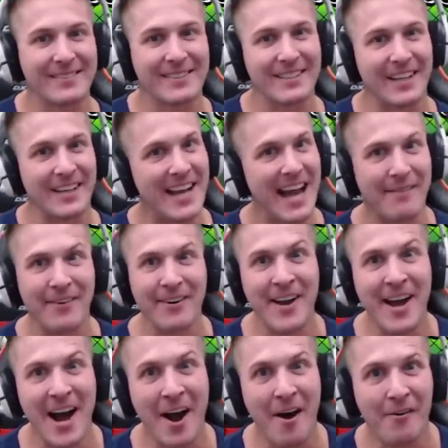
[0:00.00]
You never
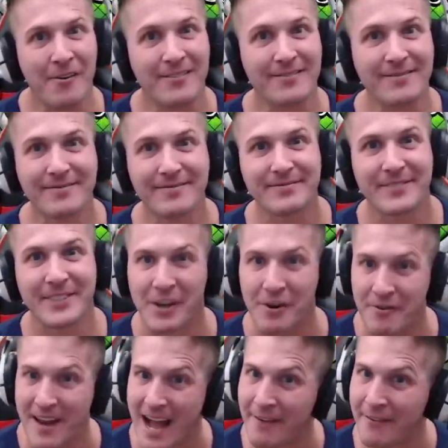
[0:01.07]
know. You
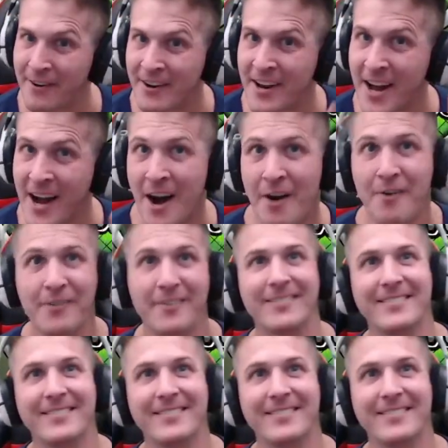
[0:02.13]
never know.